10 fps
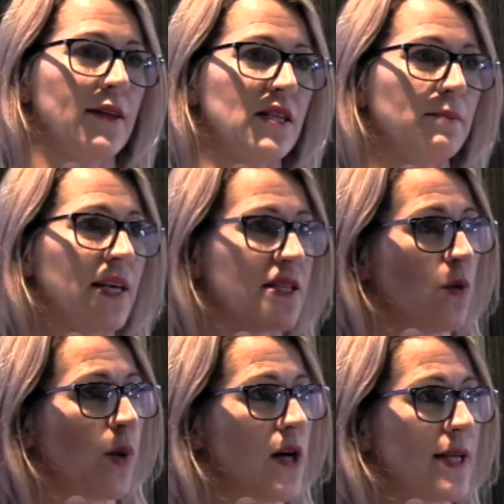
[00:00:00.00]
This means
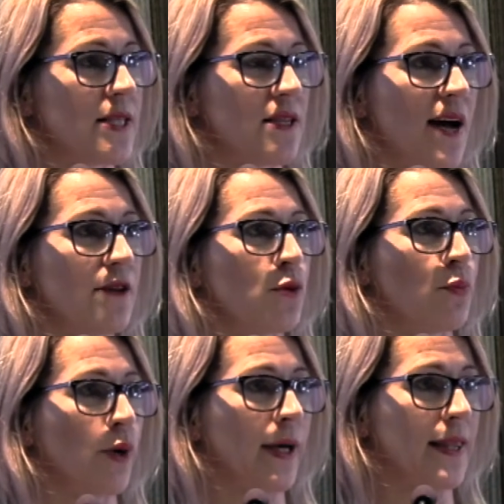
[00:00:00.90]
that when I start to
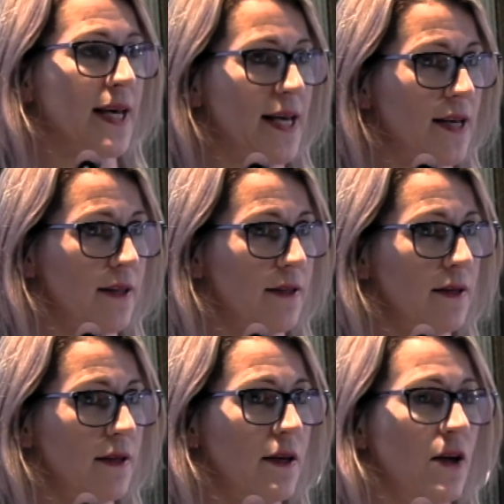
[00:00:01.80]
breathe
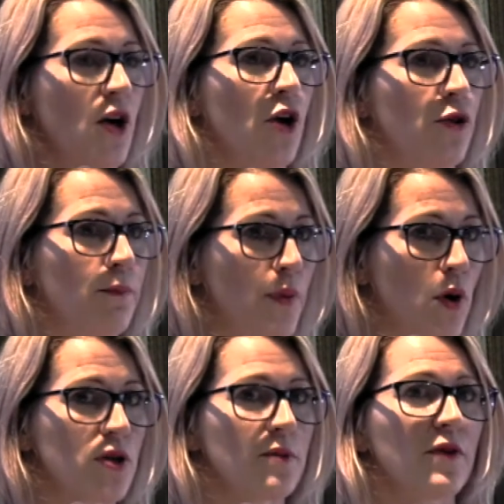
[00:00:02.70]
in, the
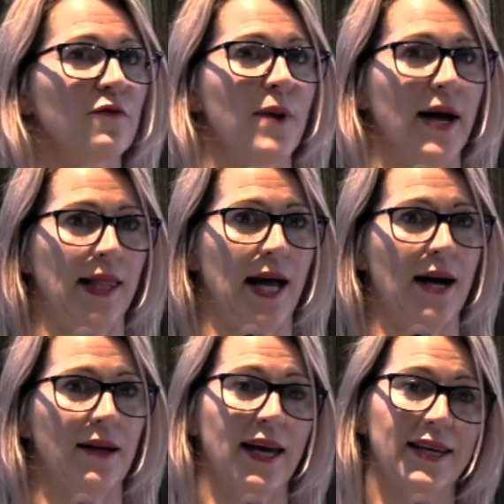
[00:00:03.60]
bottom of my
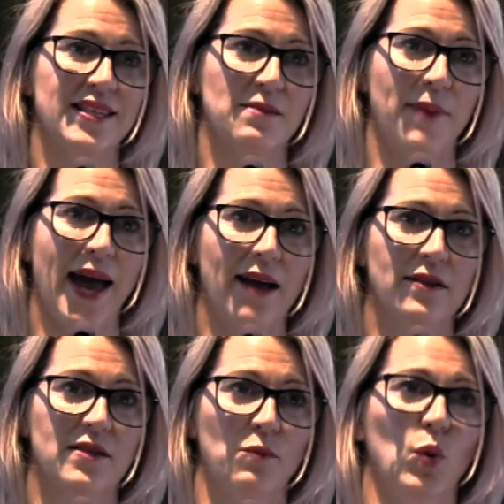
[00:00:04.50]
lung
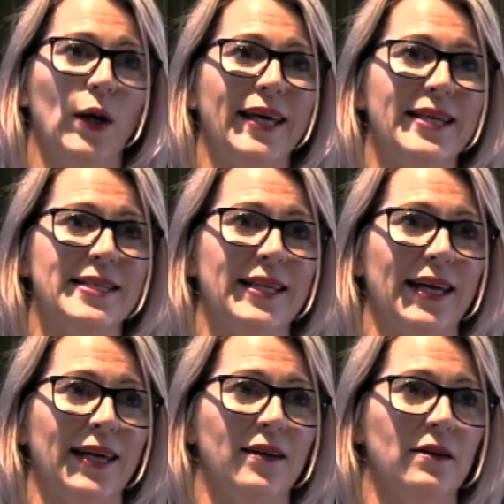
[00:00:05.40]
expands more
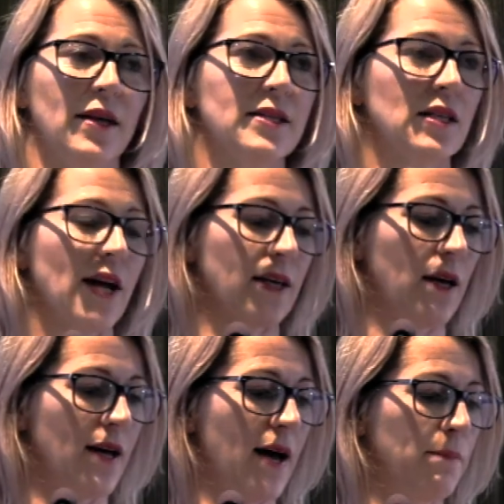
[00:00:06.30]
easily. It's like
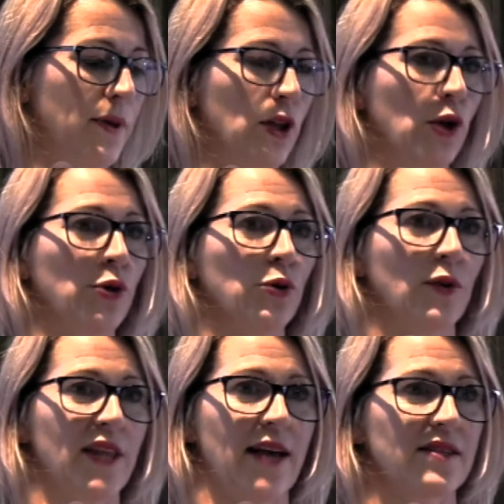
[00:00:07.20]
a
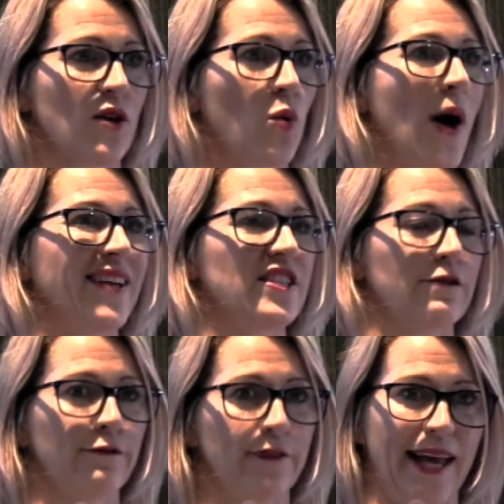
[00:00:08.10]
balloon that's quite
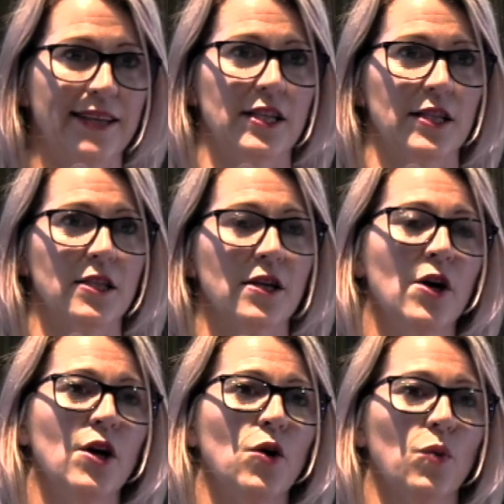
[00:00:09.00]
deflated.
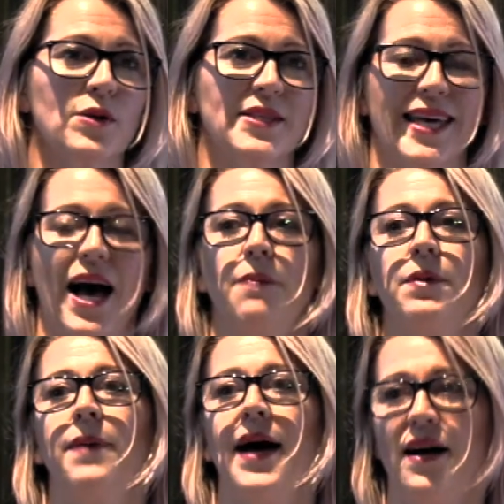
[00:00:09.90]
Whereas the
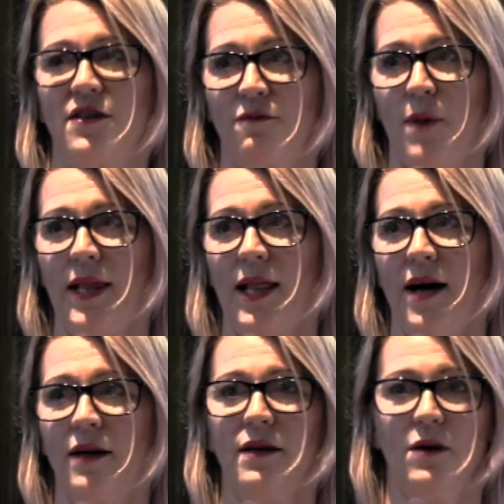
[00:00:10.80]
upper part of my
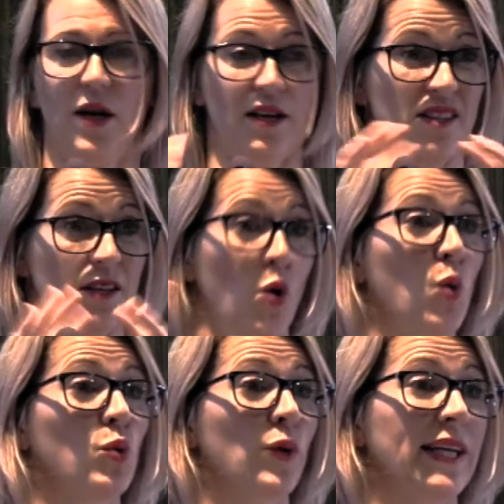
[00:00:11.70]
lung is an
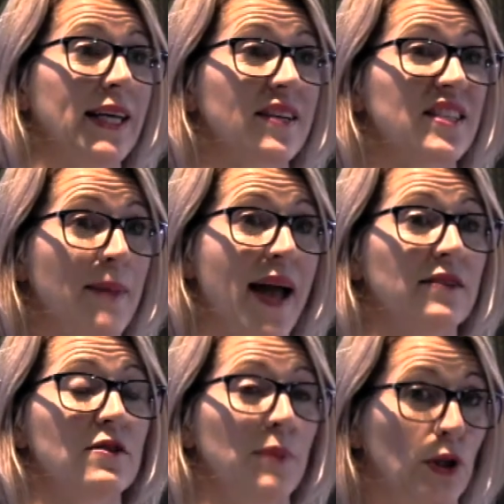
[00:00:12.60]
already
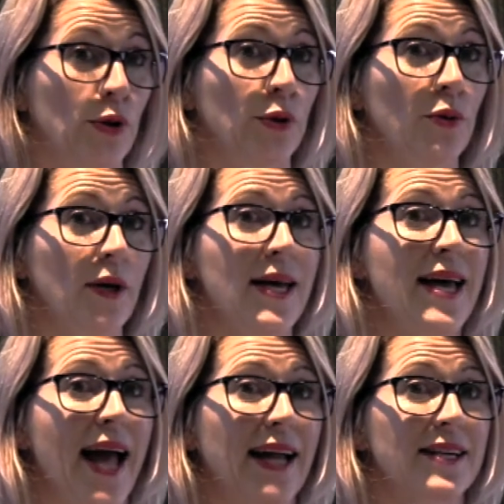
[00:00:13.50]
expanded balloon,
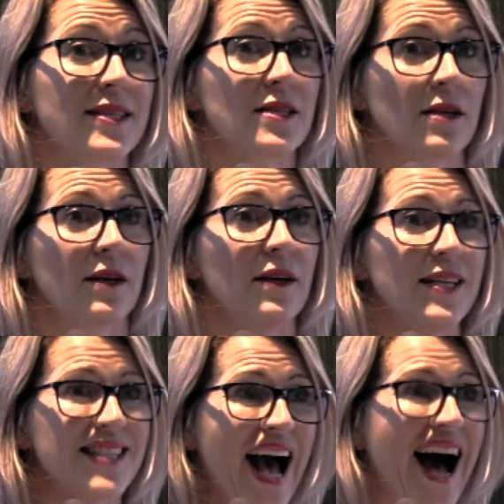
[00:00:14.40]
and
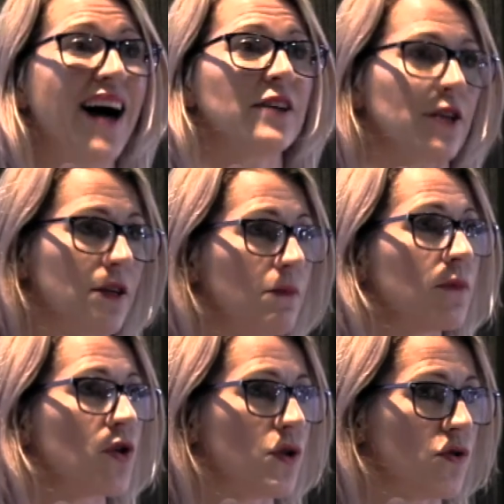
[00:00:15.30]
it's harder
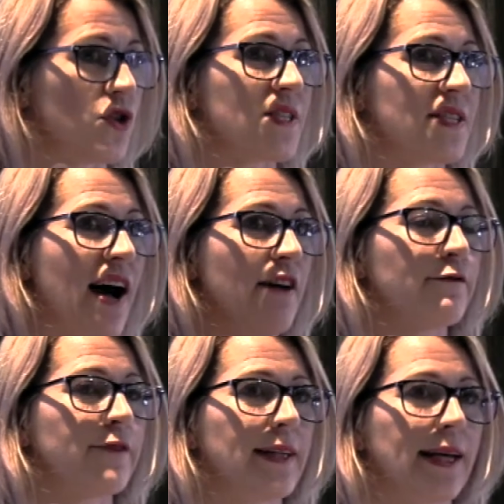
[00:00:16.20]
to start
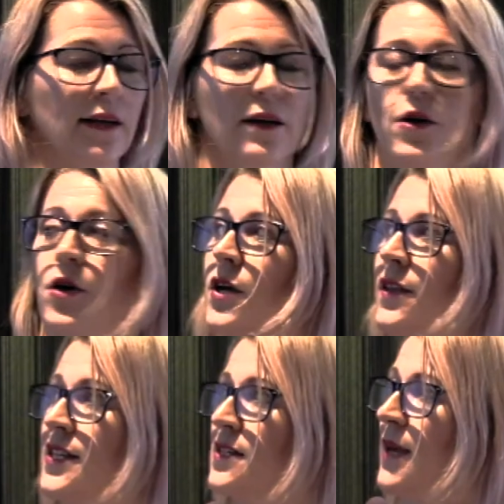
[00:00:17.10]
filling.
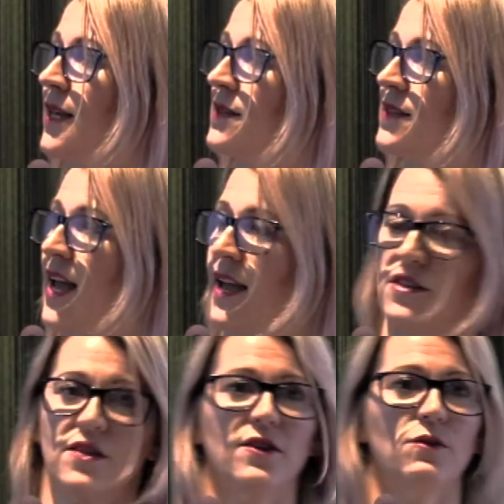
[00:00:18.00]
This means
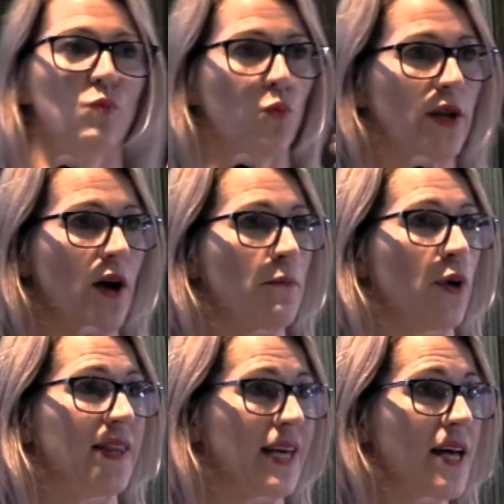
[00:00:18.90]
that when I'm
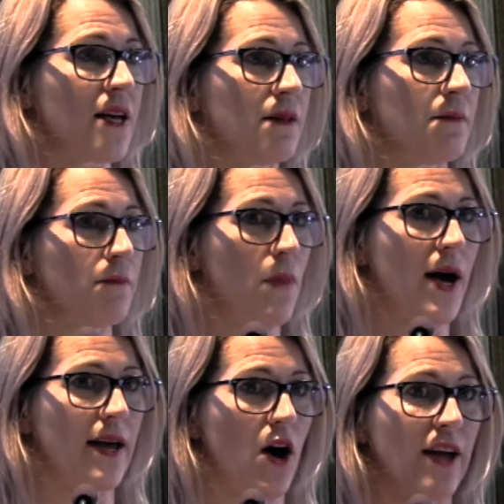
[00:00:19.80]
breathing in,
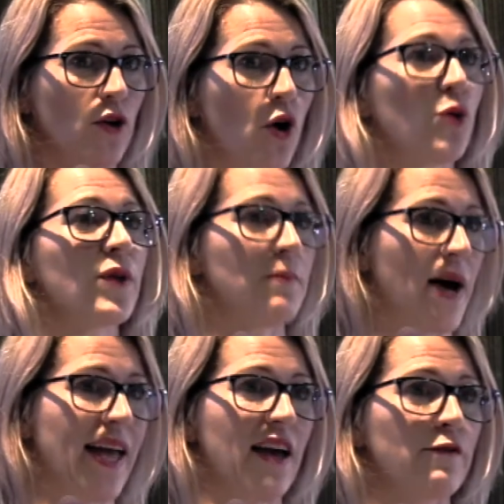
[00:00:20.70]
I know that
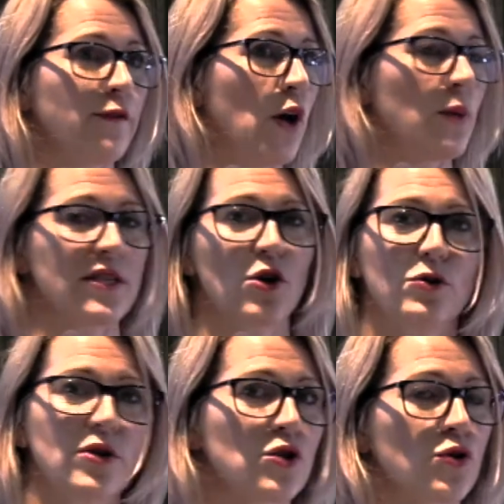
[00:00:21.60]
my airflow is
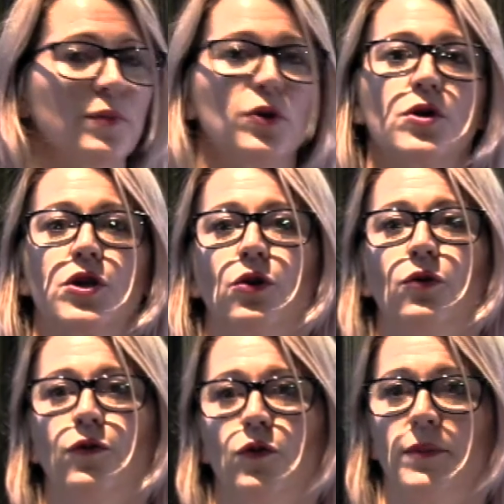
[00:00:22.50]
not distributed
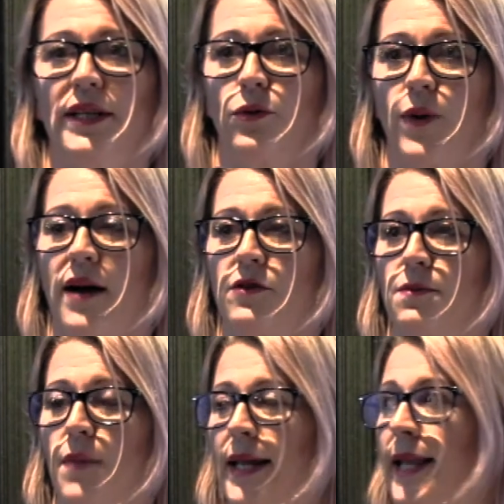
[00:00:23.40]
uniformly
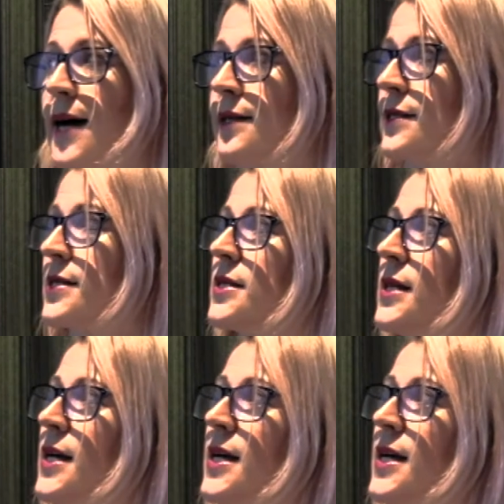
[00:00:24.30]
around my lungs.